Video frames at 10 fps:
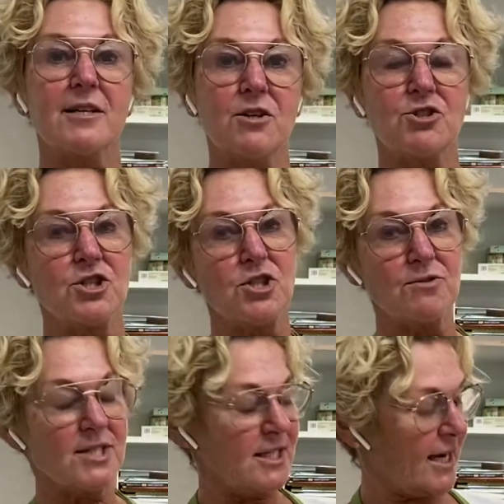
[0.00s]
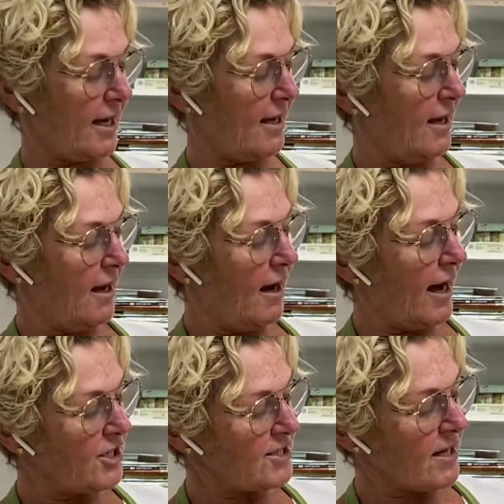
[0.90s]
you should use today.
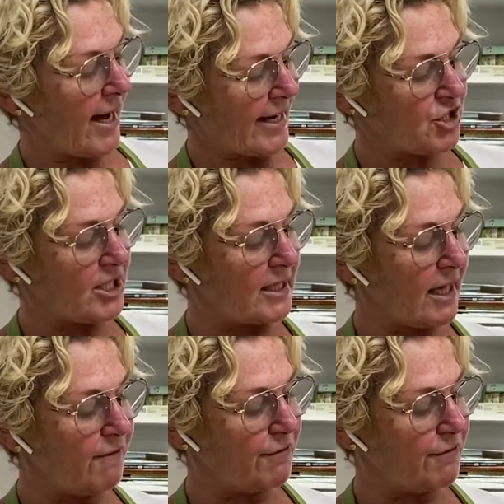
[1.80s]
I just actually love the